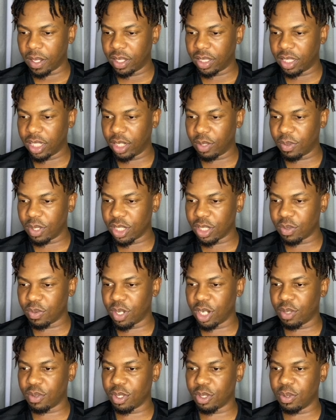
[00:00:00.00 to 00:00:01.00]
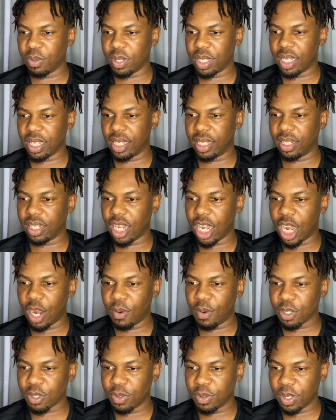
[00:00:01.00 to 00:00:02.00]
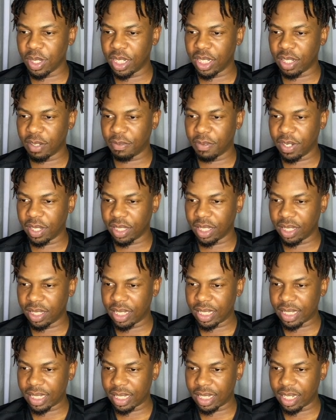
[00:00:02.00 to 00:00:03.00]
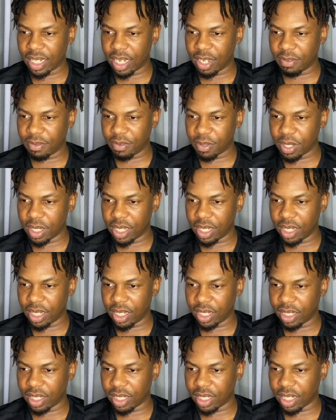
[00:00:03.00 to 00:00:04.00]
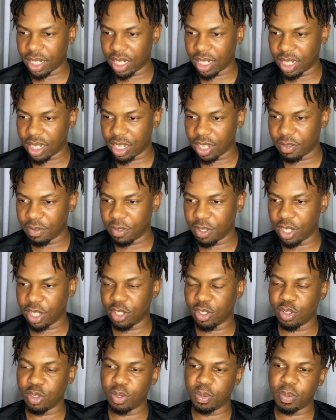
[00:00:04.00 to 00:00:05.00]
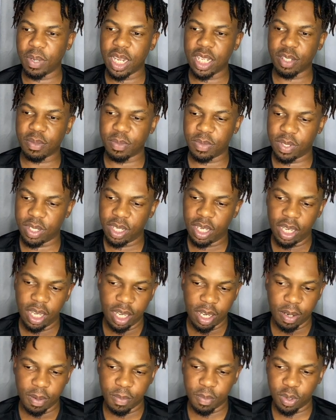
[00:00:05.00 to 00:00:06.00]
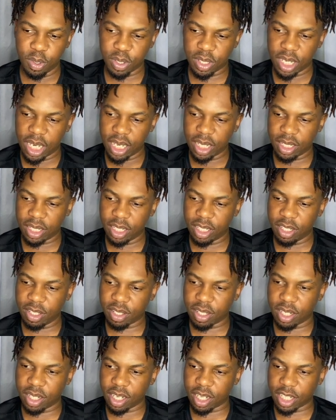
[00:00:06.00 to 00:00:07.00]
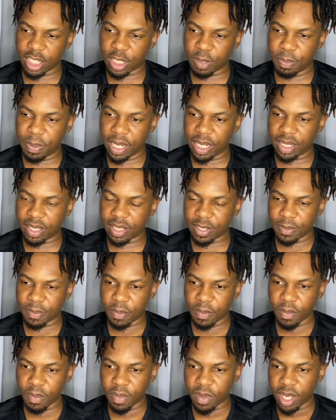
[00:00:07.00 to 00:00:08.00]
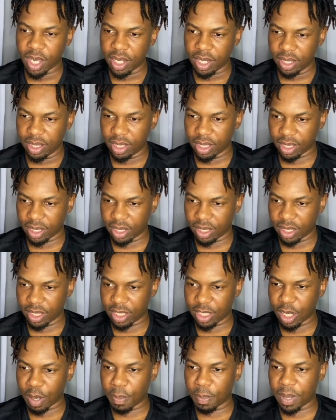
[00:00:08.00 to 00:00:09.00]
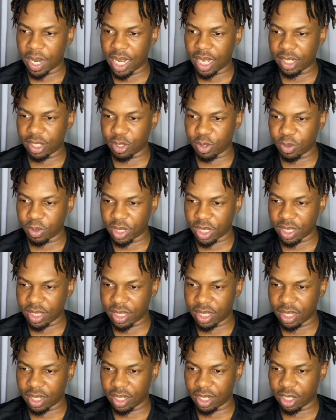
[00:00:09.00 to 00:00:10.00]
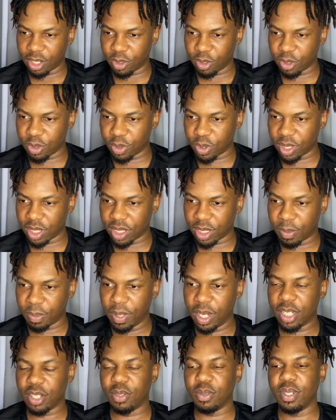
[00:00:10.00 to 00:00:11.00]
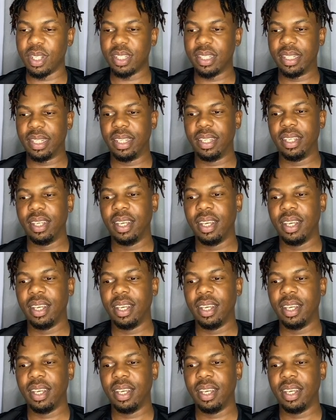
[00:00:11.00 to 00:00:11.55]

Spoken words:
That wasn't what I was looking at. I was looking at the fact that there's a level here and there's another level here. So the price most likely is gonna respect the supply zone that's here and also the supply zone that's there.